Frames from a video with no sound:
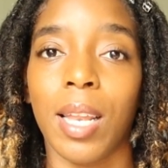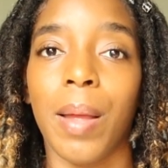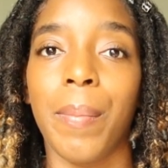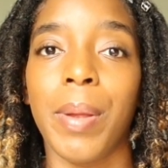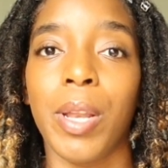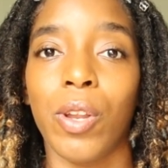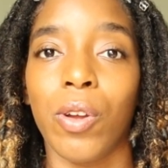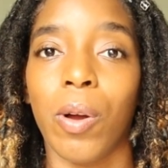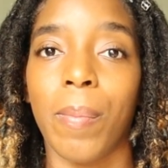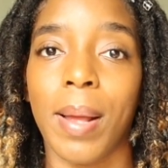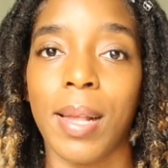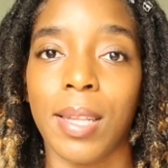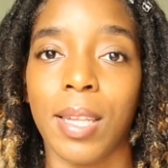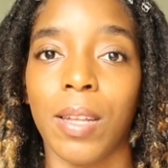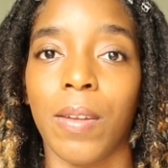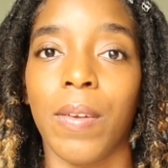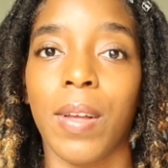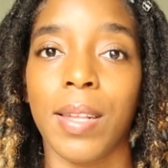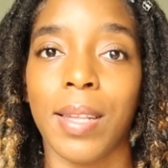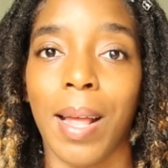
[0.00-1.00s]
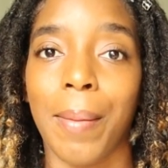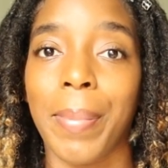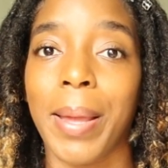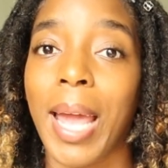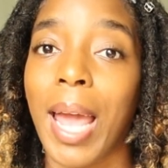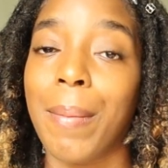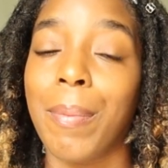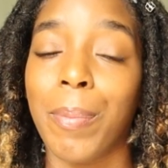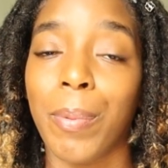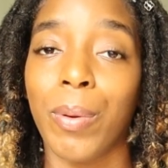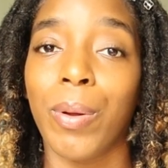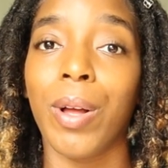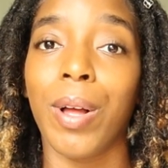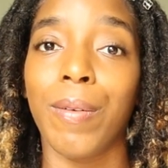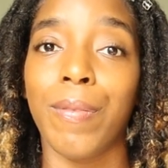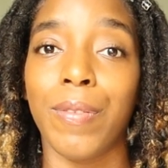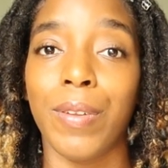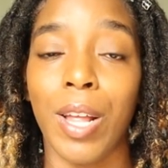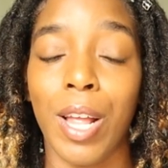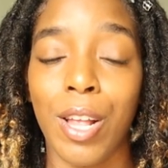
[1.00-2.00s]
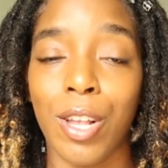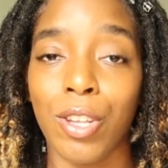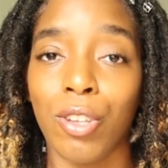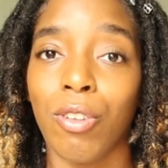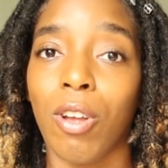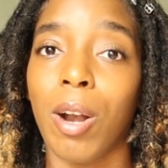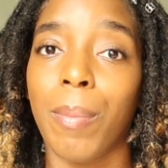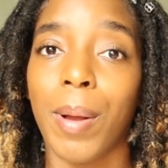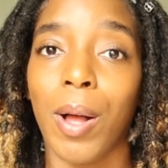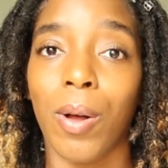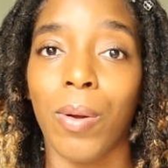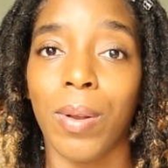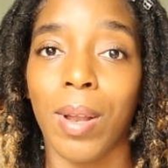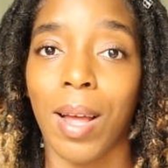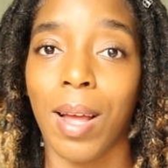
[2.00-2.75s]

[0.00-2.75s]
let me do it myself because I'm capable of starting my own